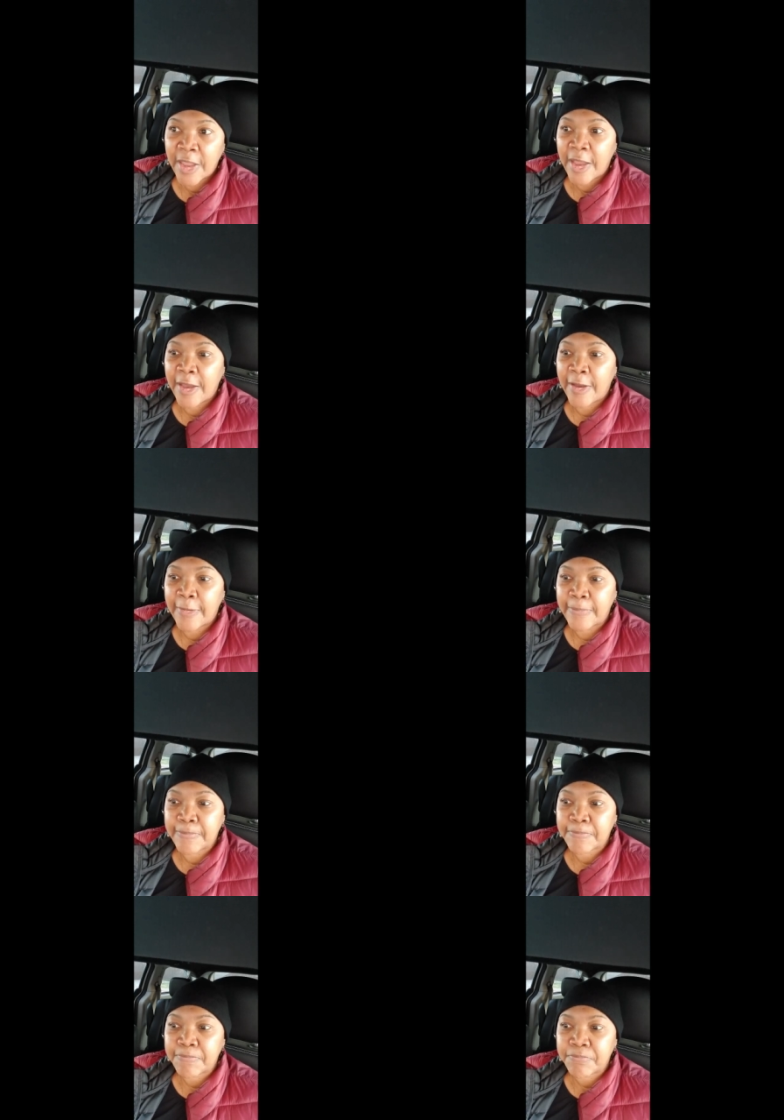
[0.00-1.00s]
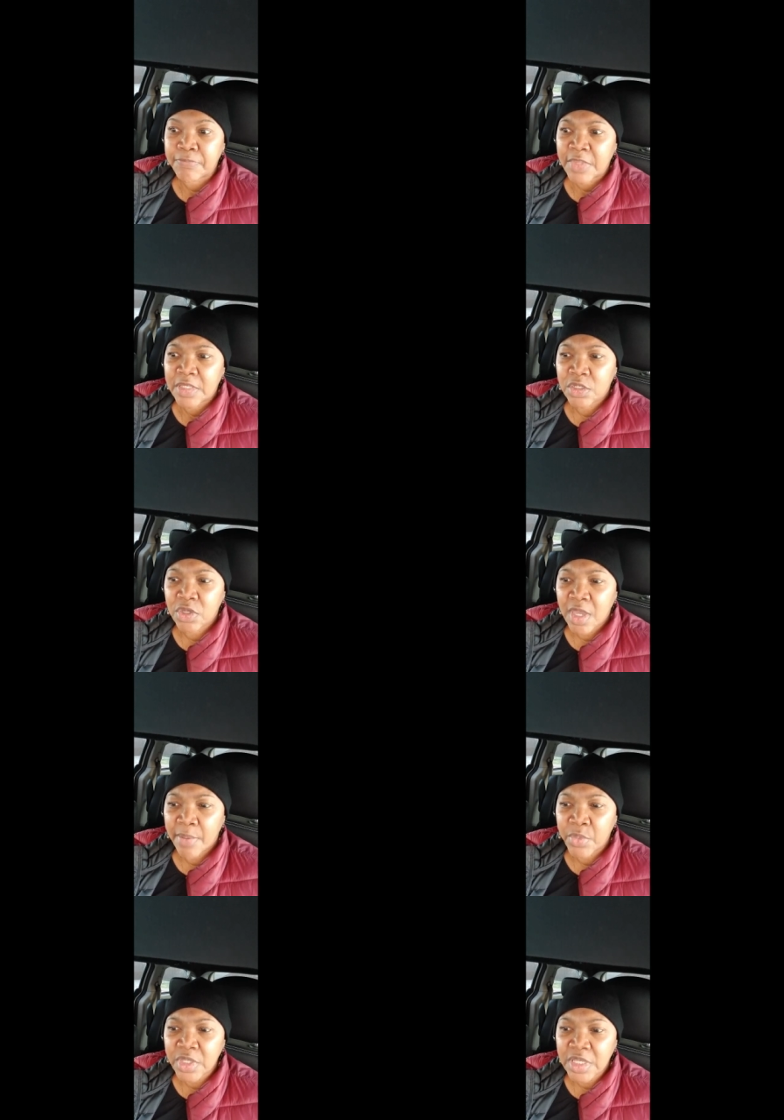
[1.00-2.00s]
Um, so yeah,
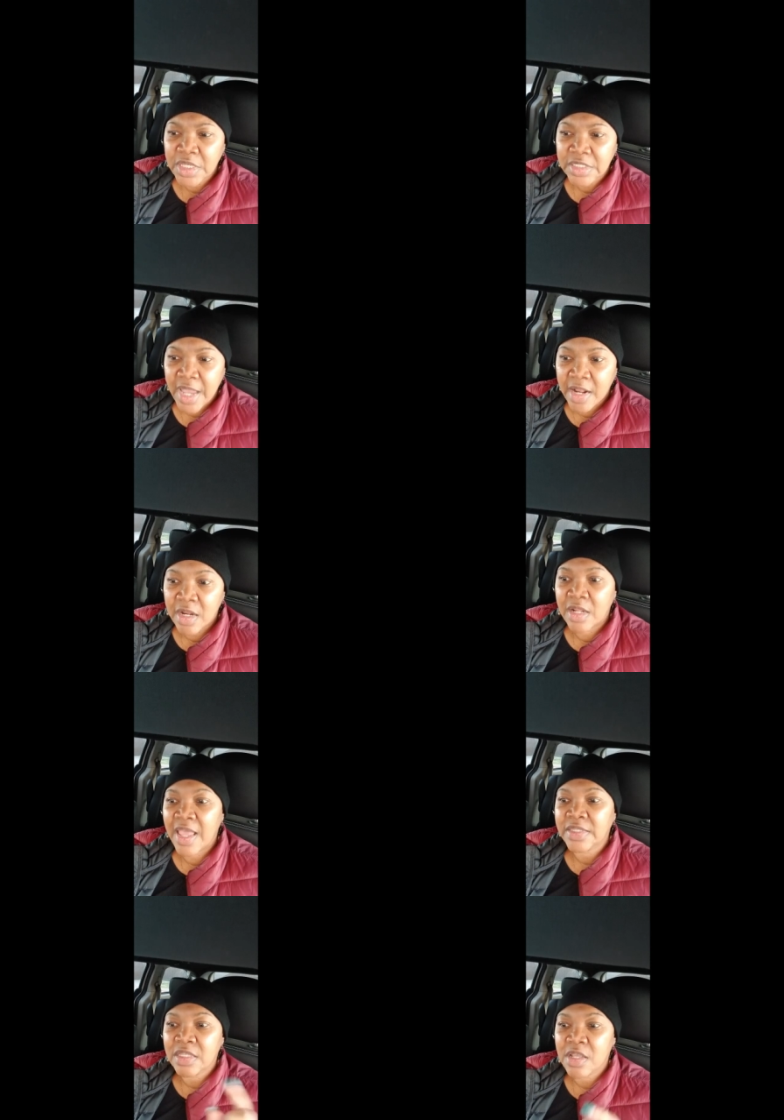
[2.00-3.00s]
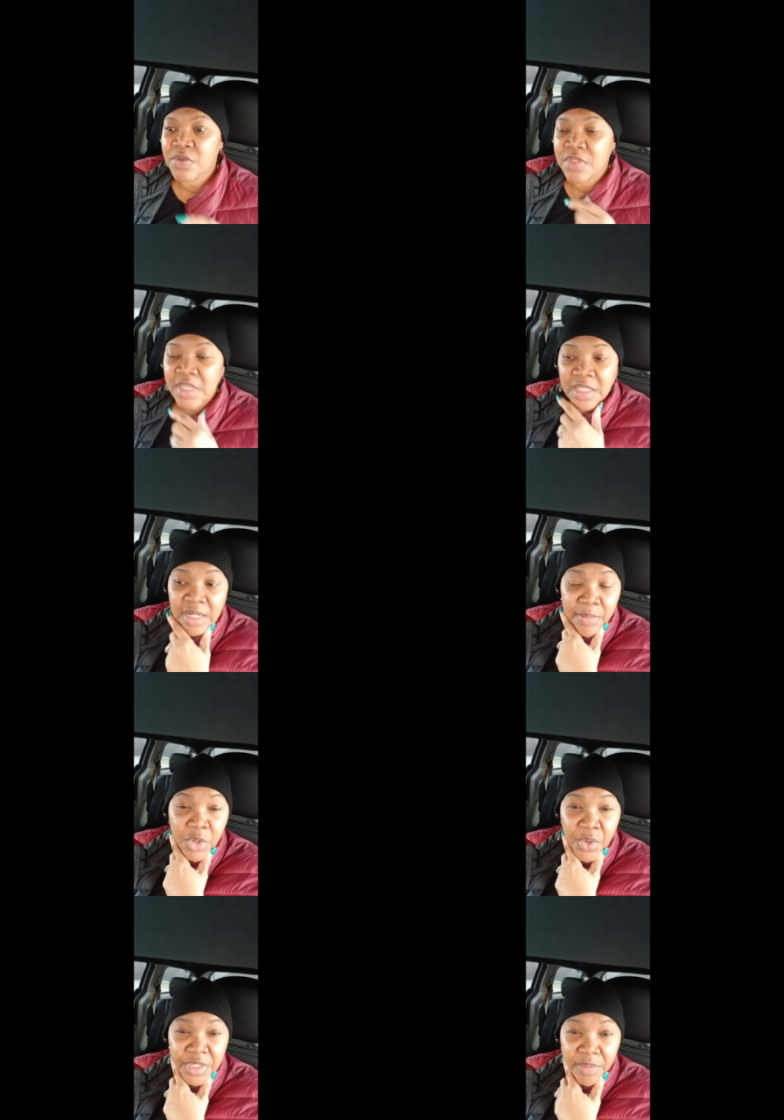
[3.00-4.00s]
I'm really excited. And that's another thing that I'm
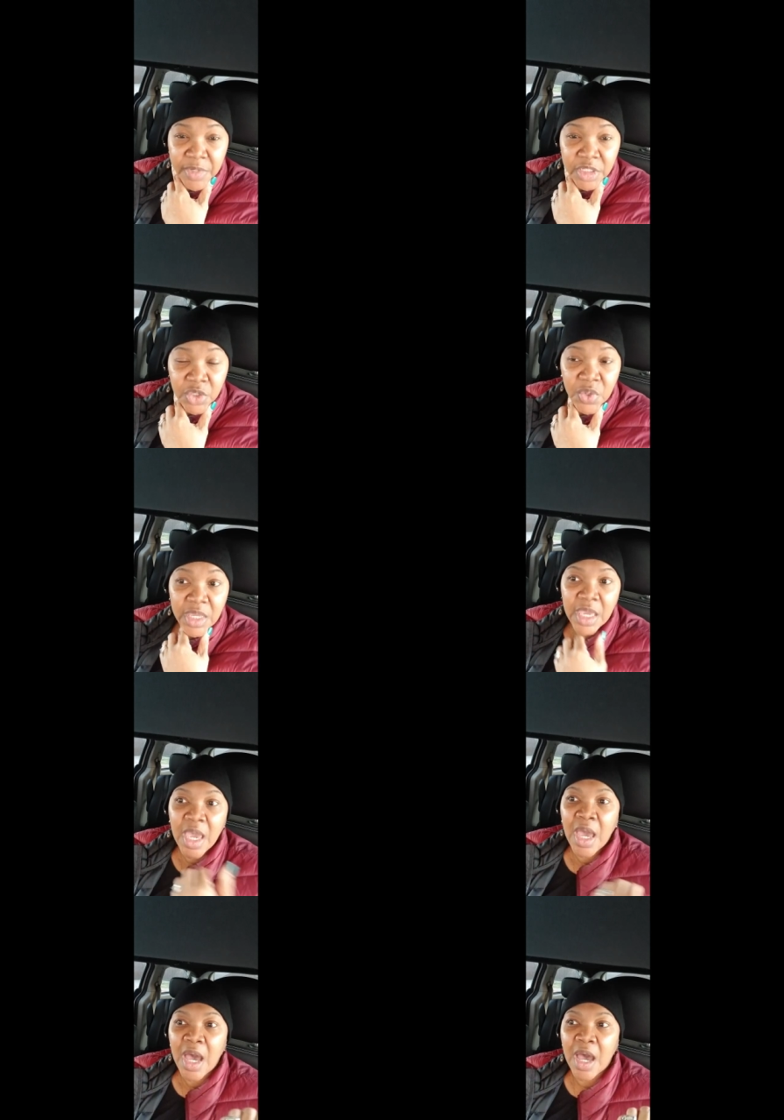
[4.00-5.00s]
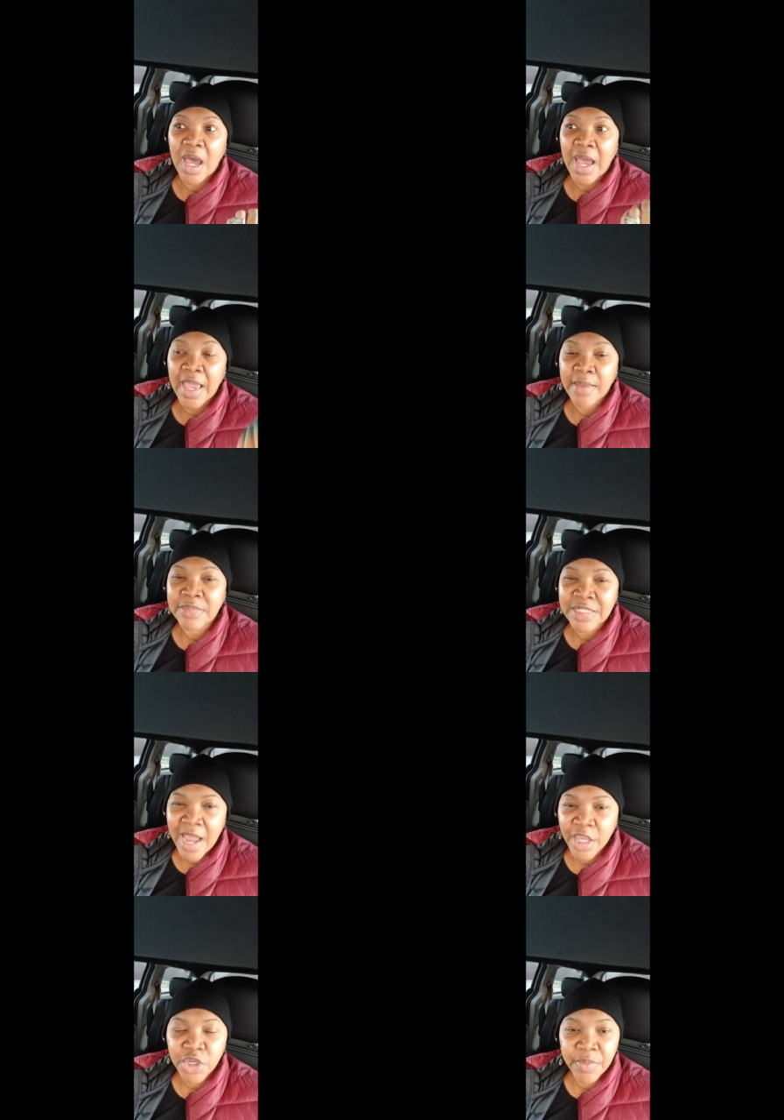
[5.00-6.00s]
going to be doing. Uh, I am
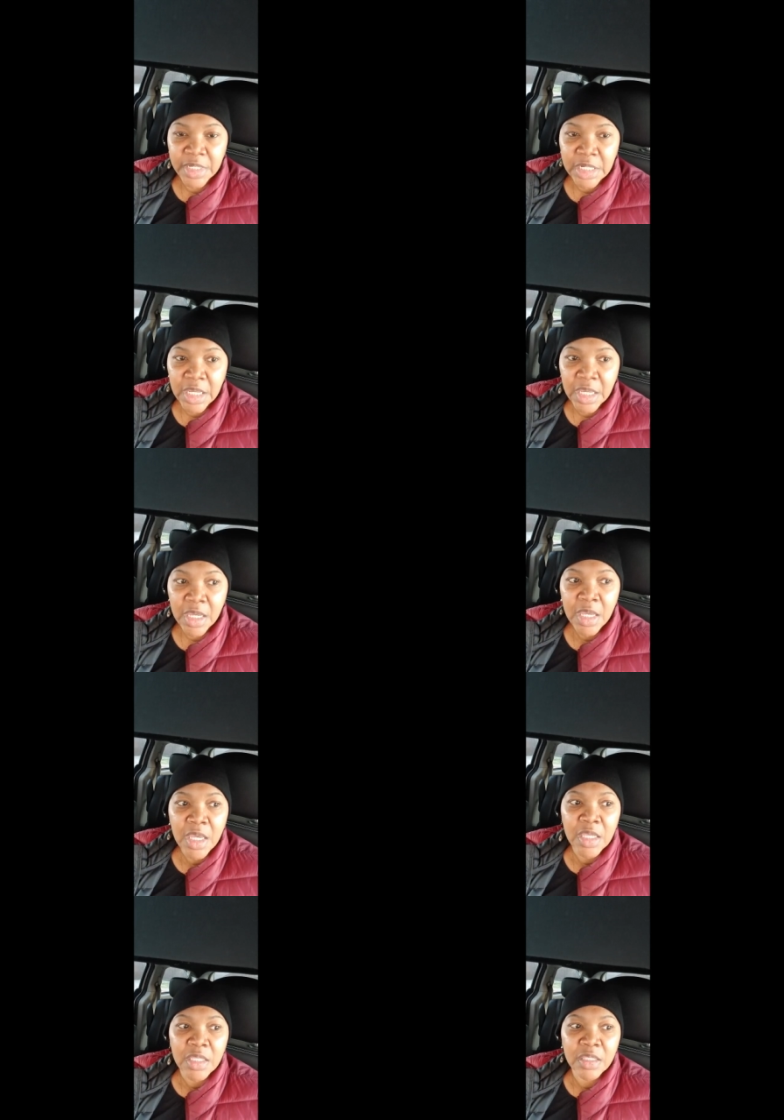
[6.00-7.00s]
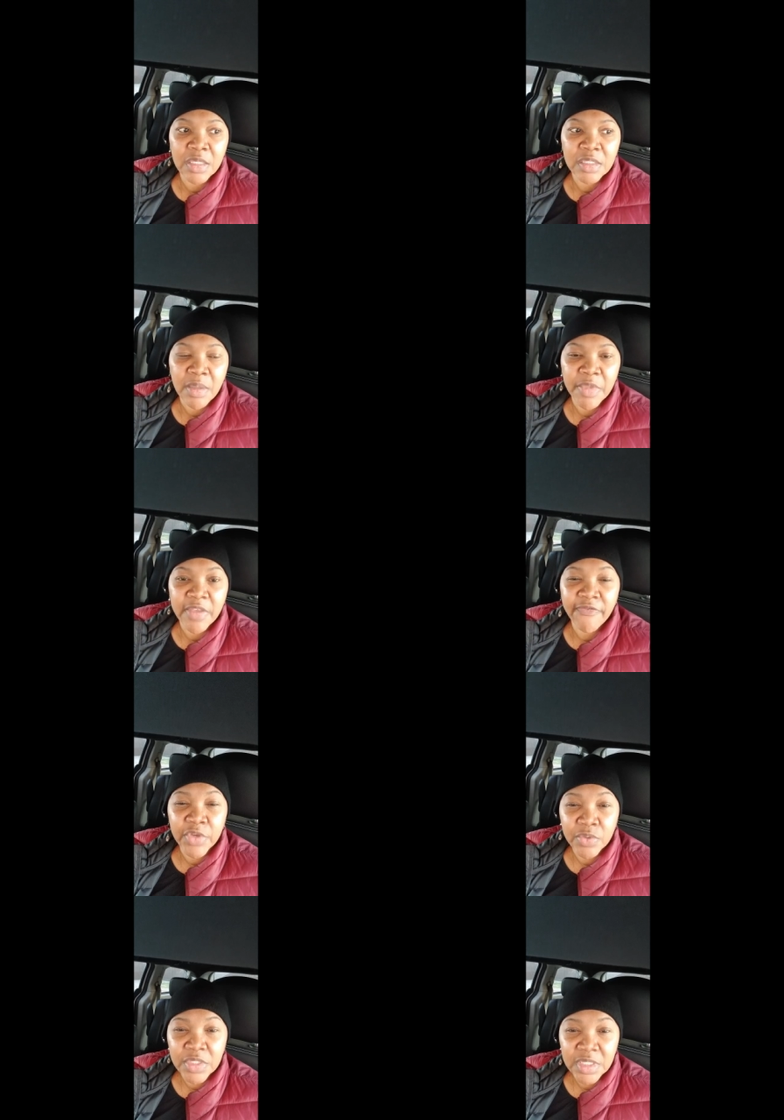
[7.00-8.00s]
documenting some of the
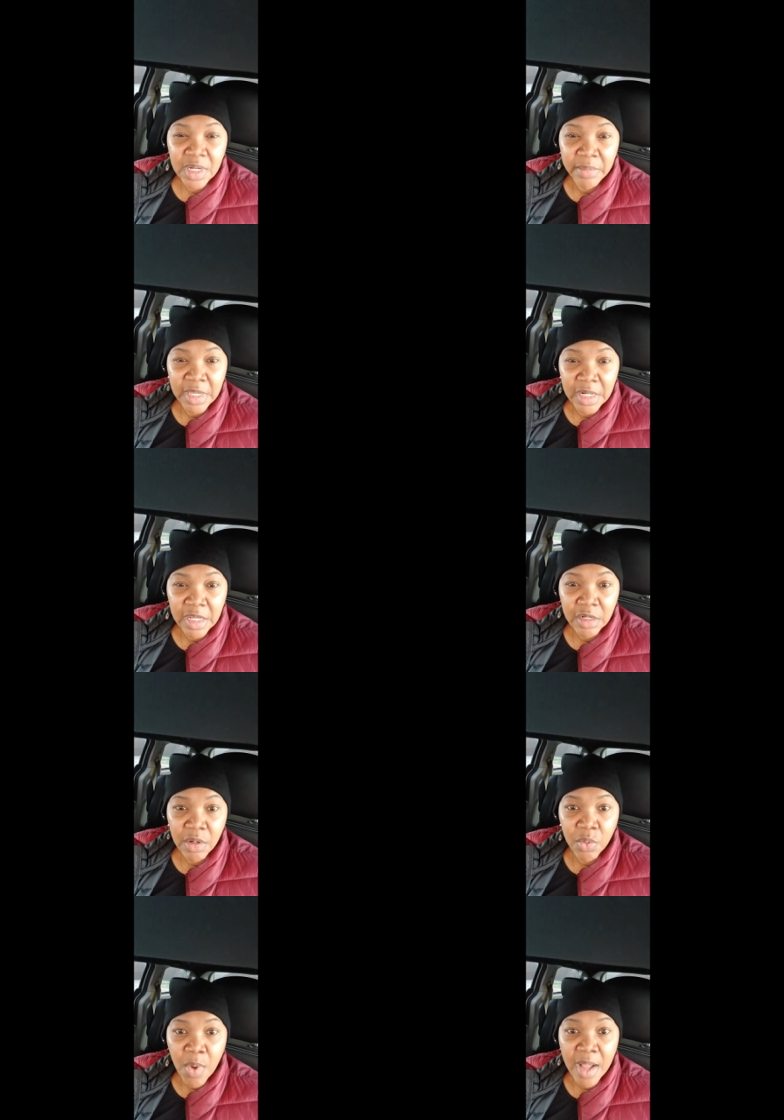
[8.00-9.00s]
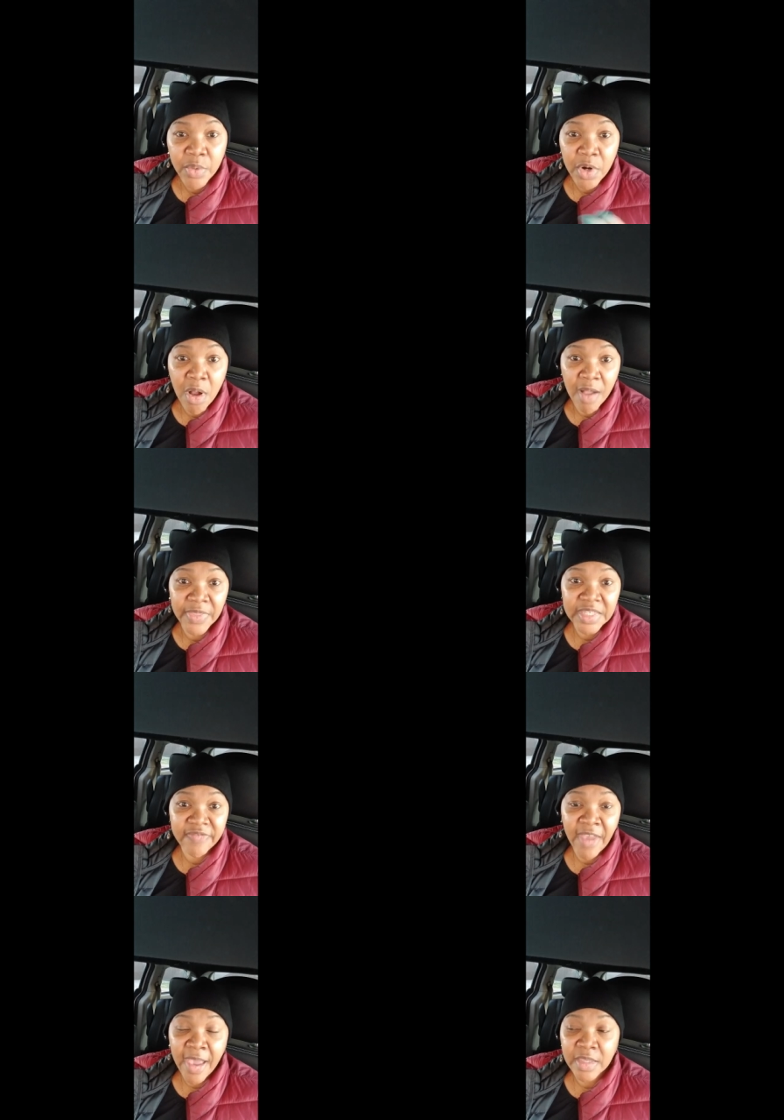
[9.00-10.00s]
foods that I'm eating while we're on this
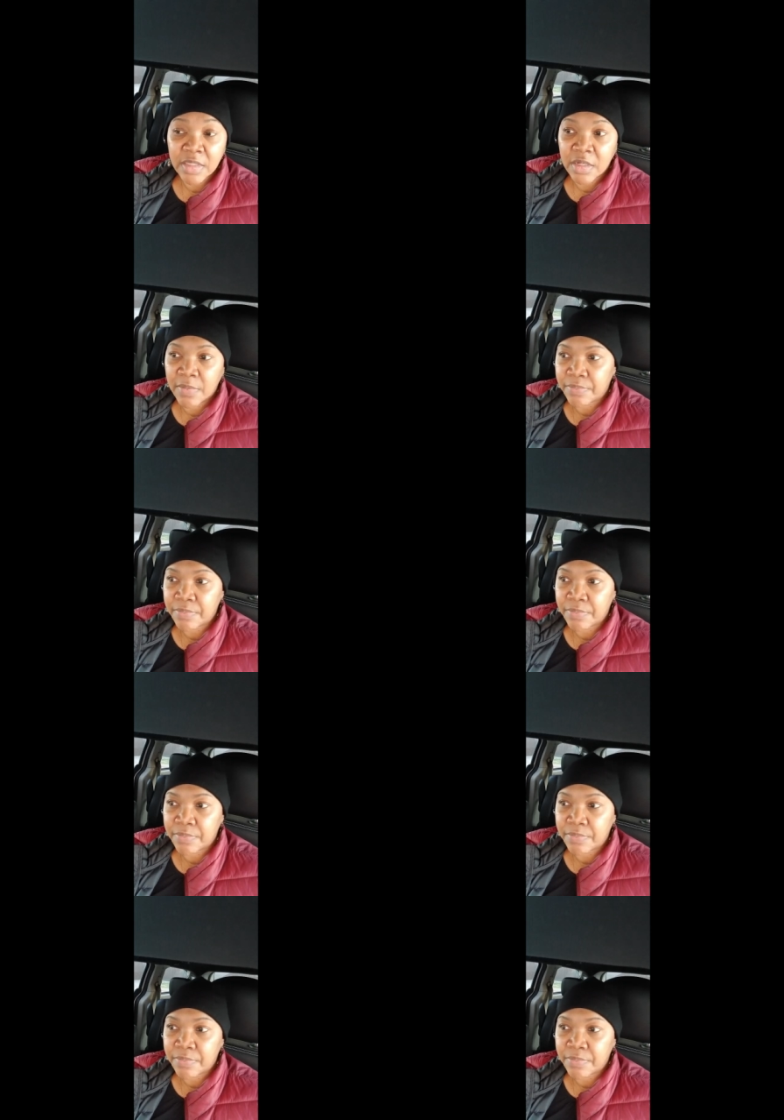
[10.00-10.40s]
fast.